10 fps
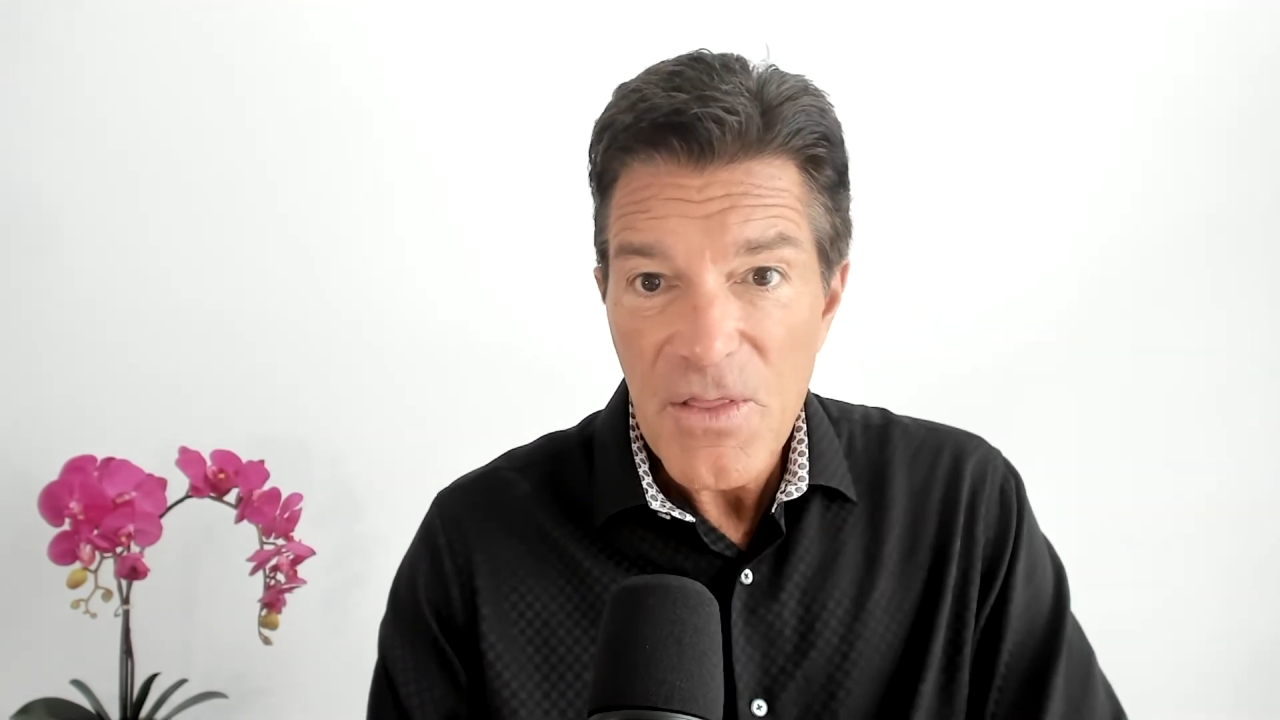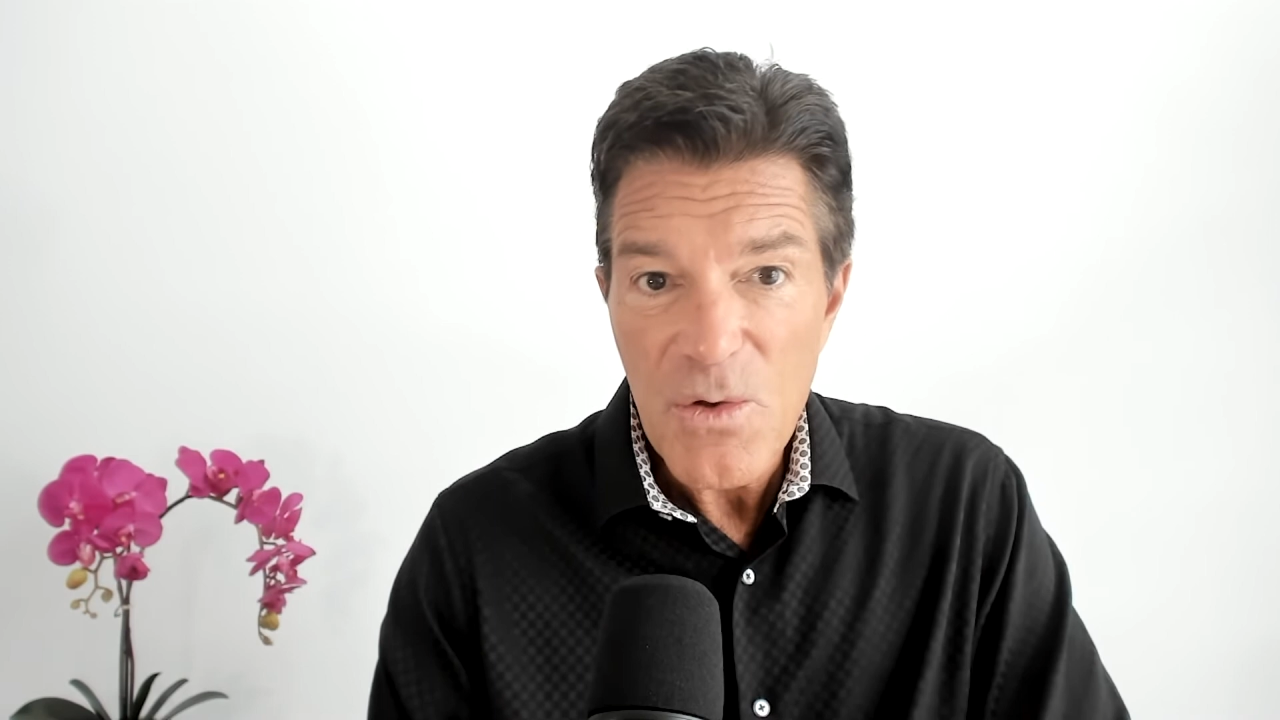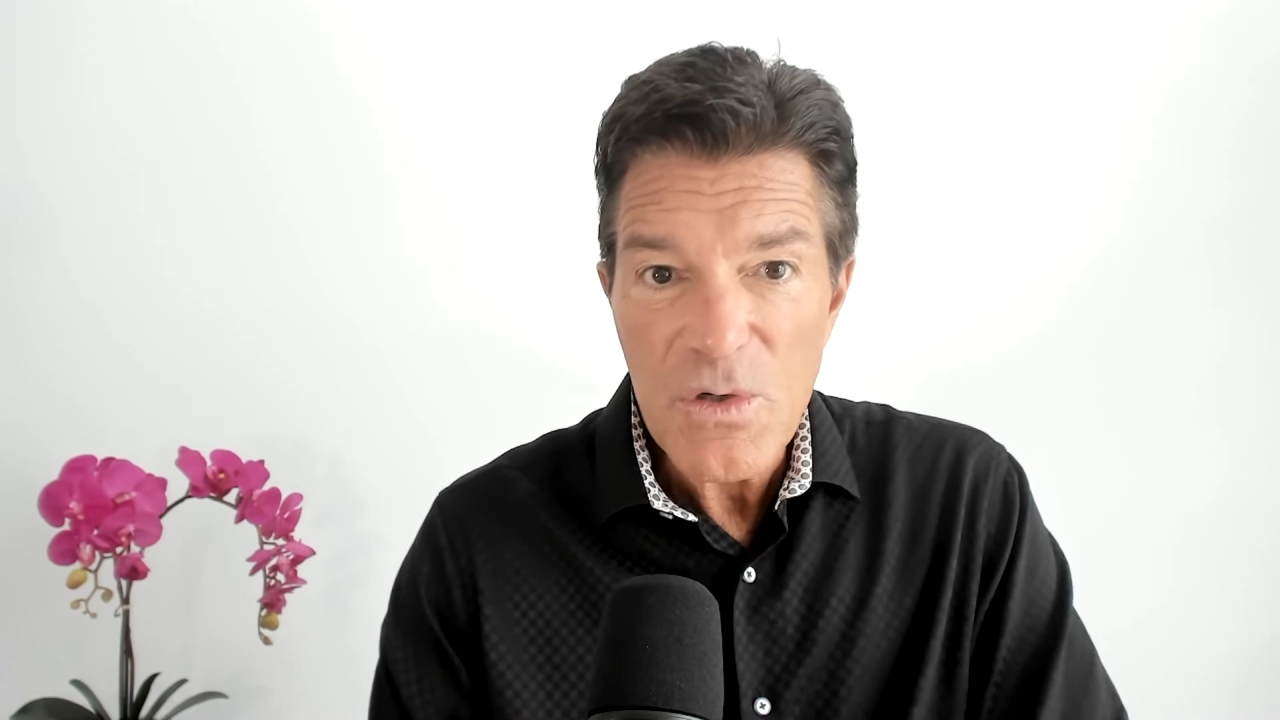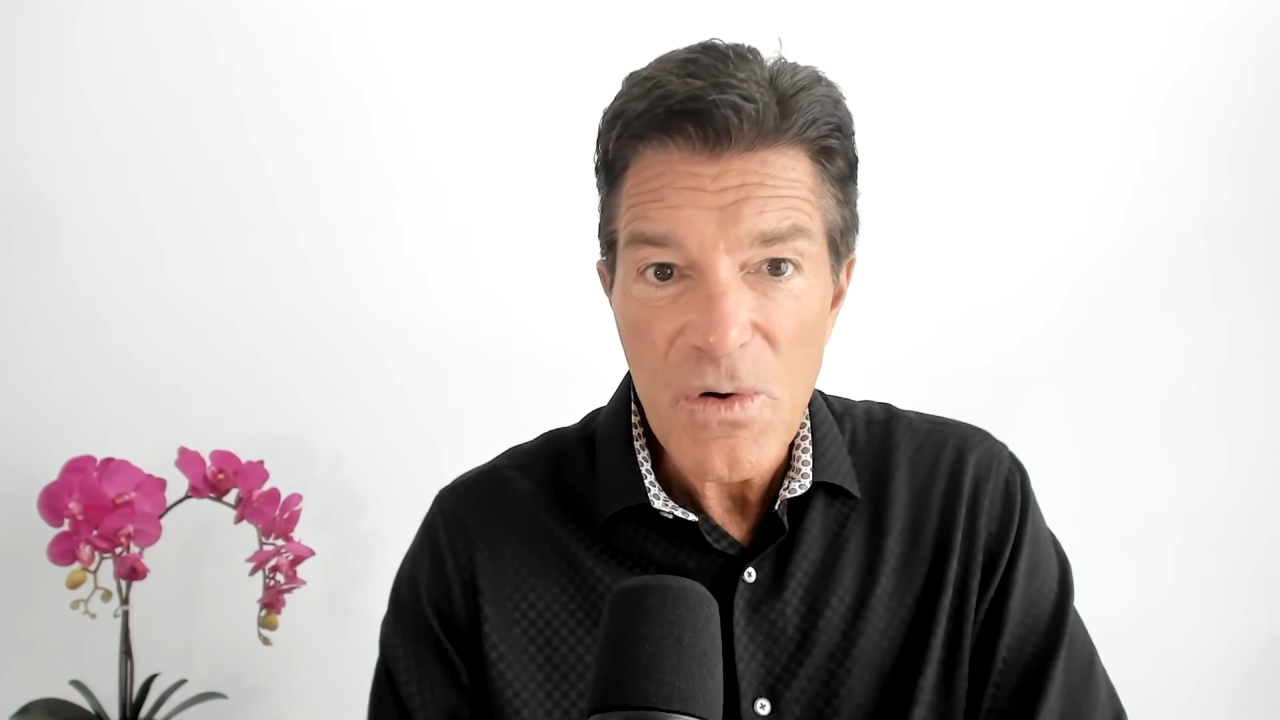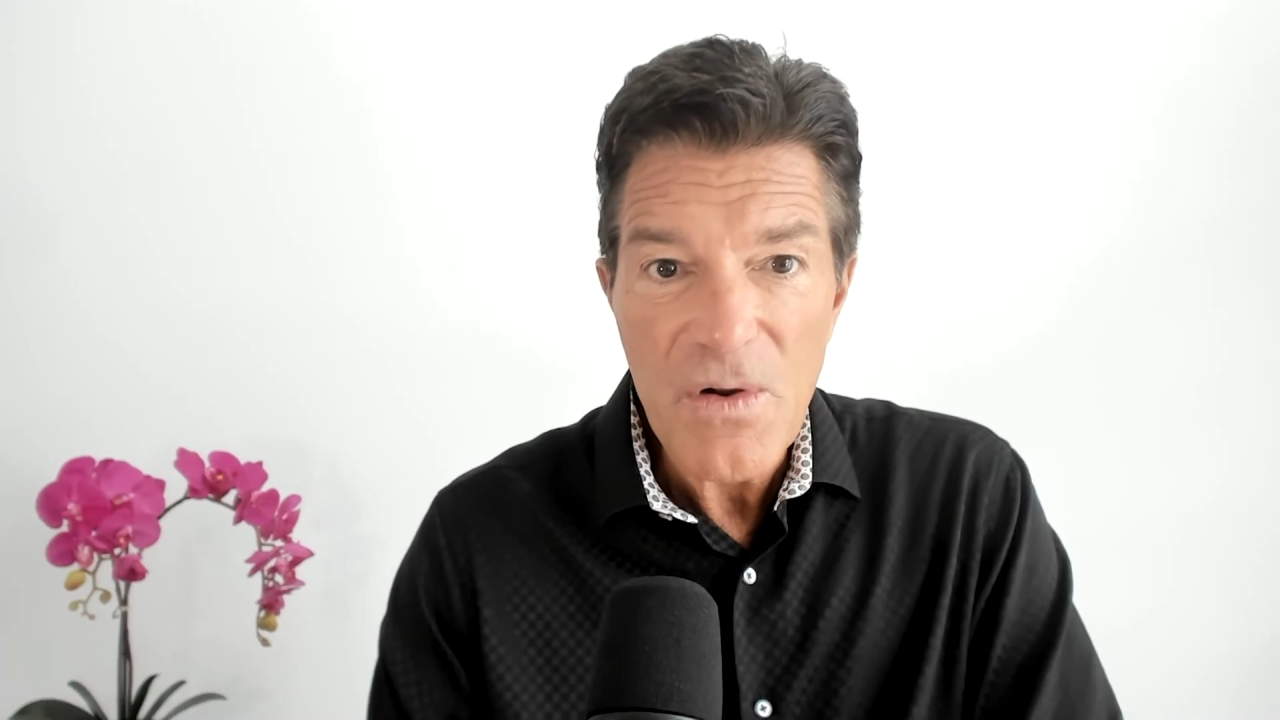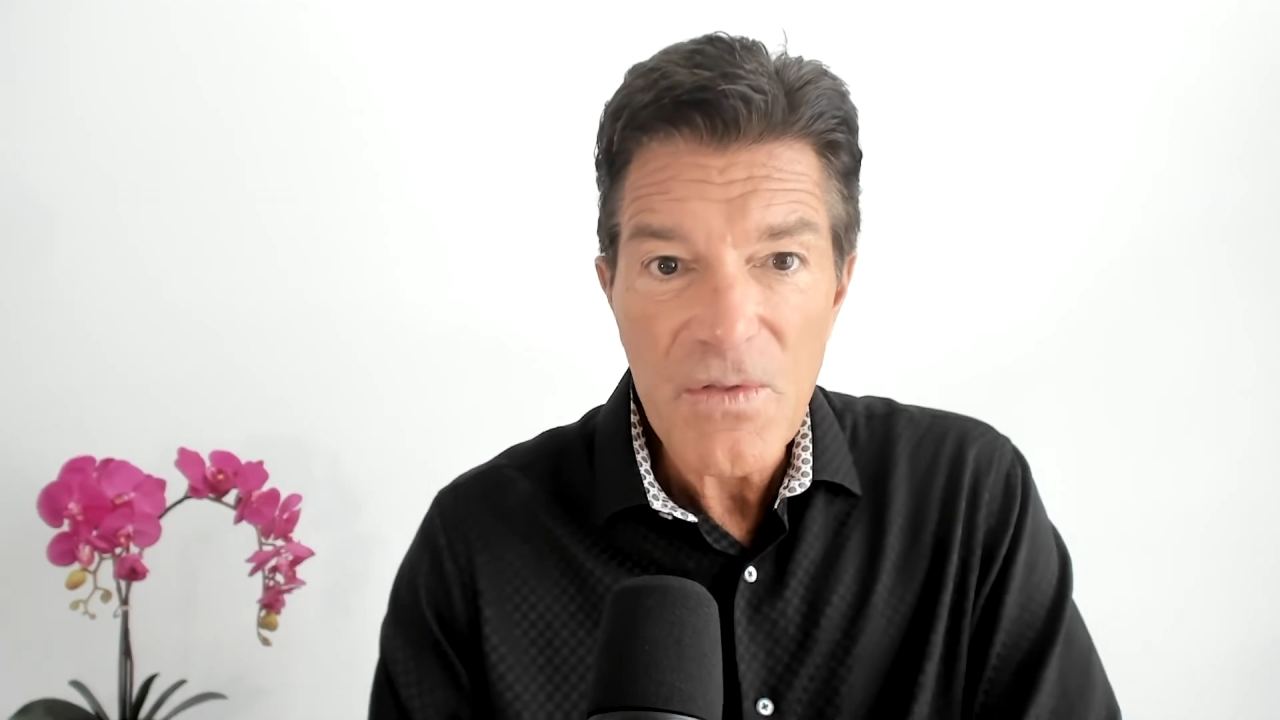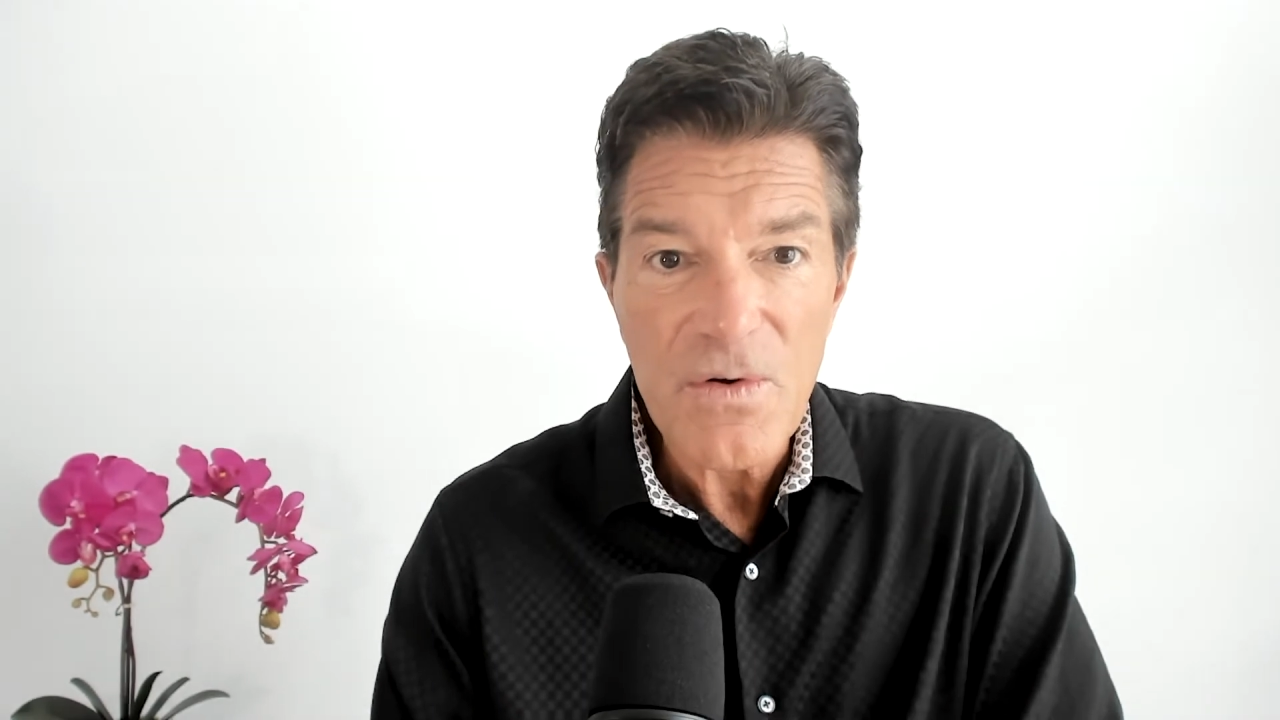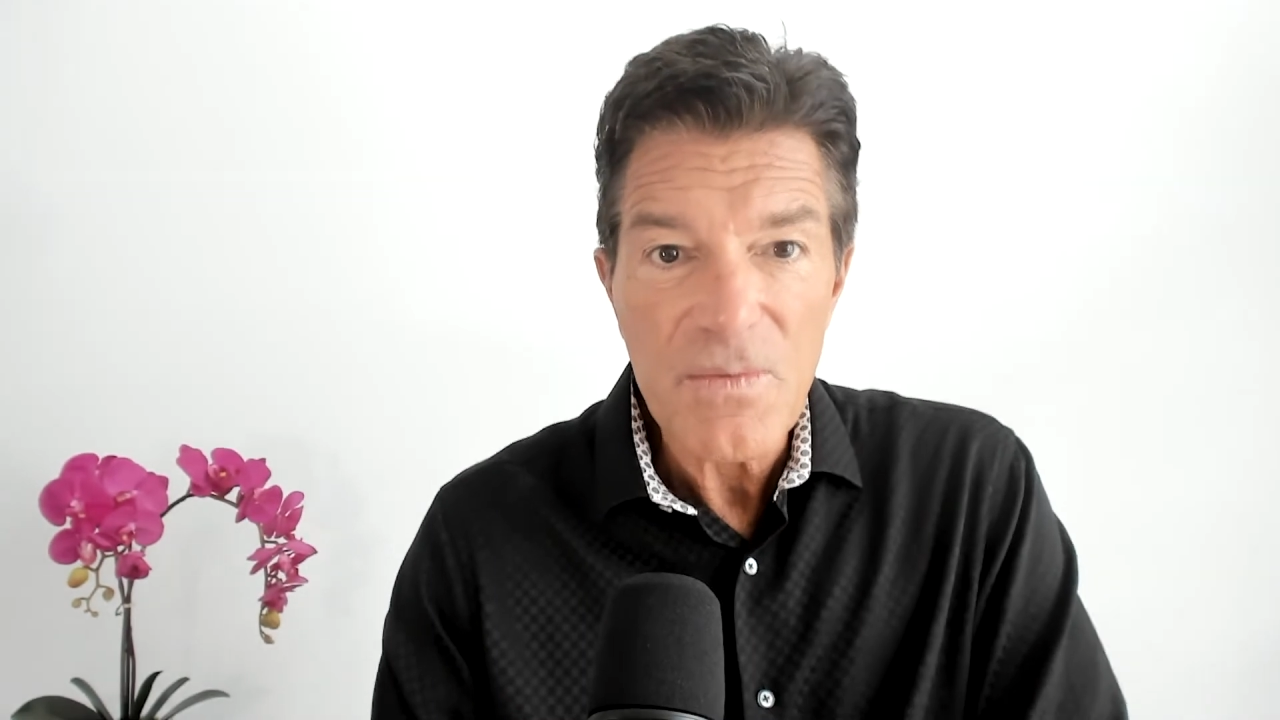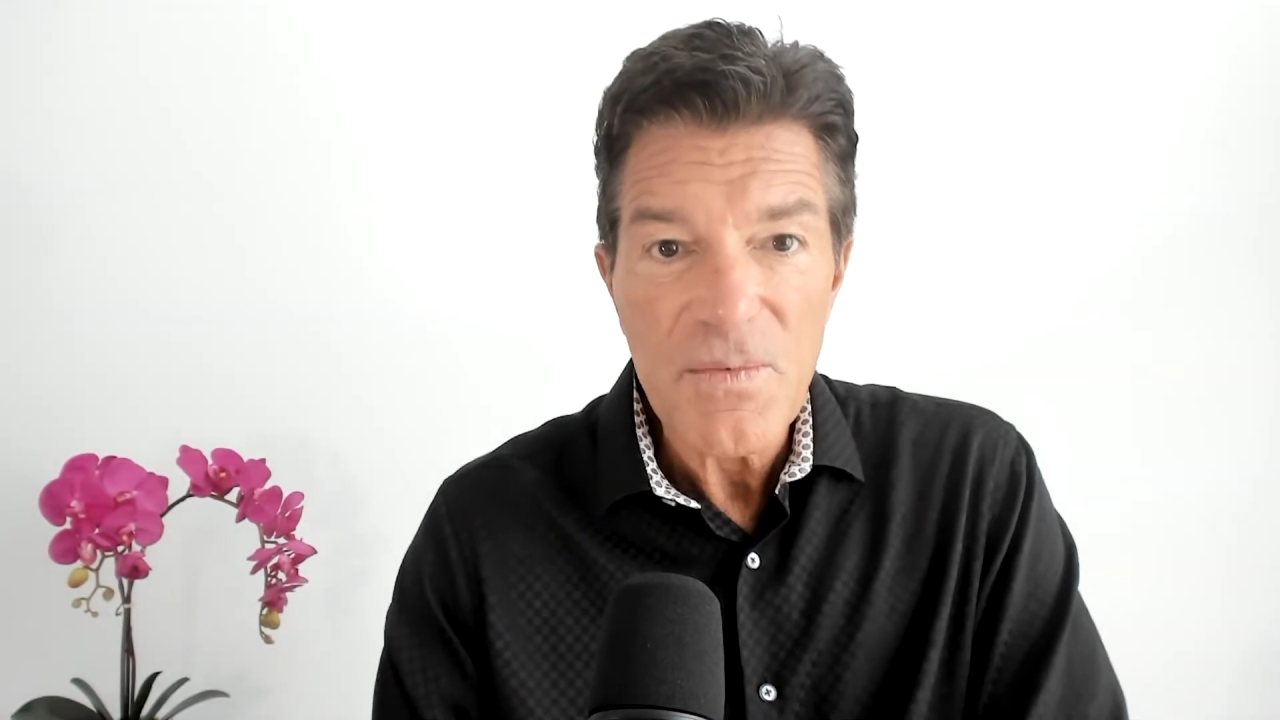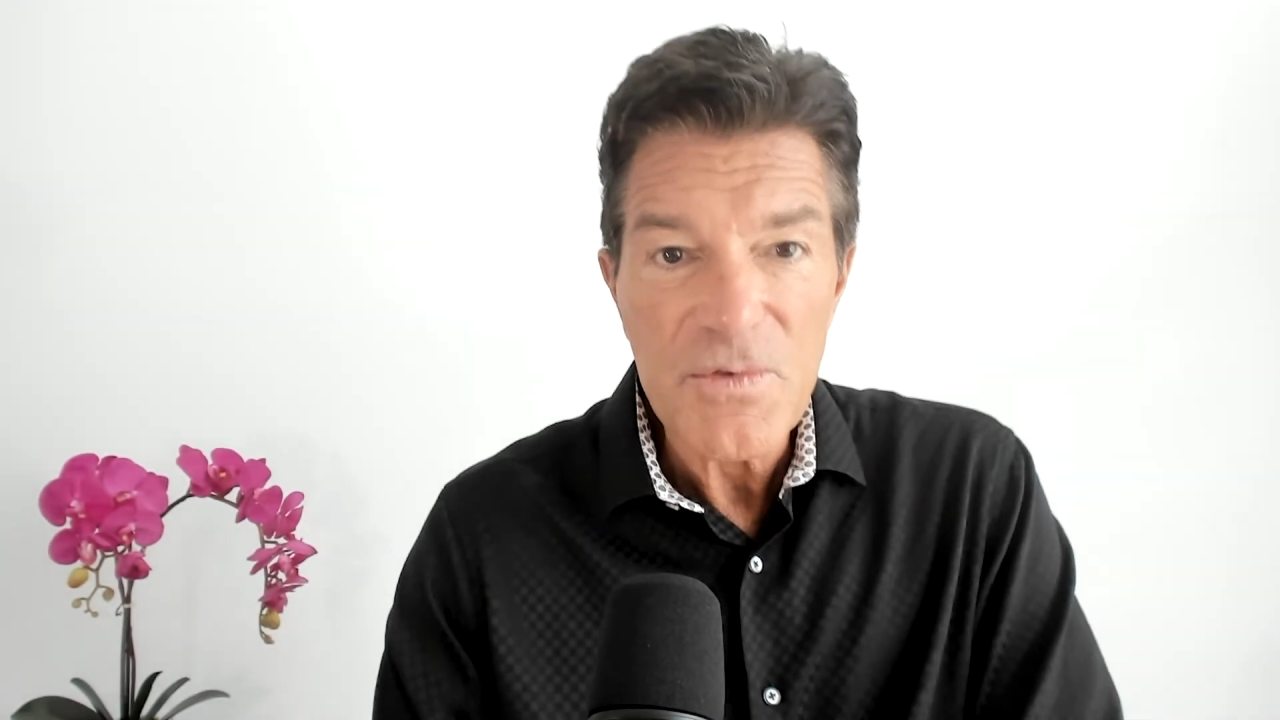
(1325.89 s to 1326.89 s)
Those are
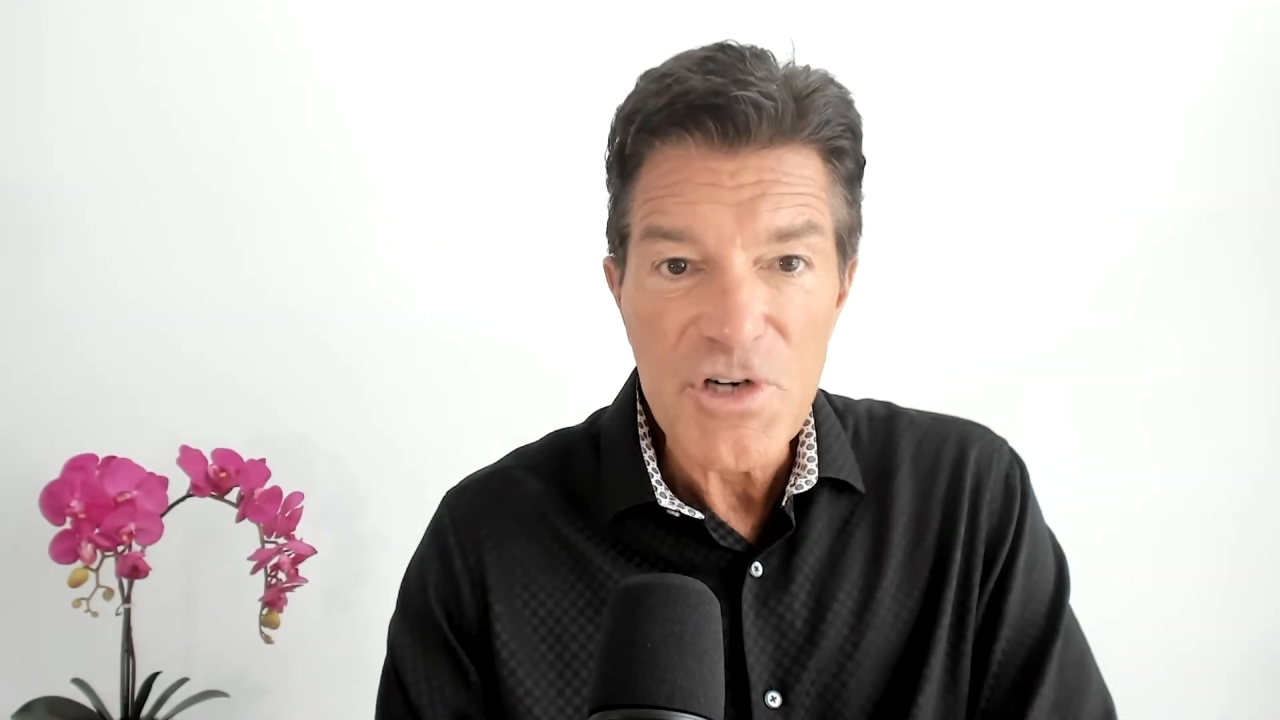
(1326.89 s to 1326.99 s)
other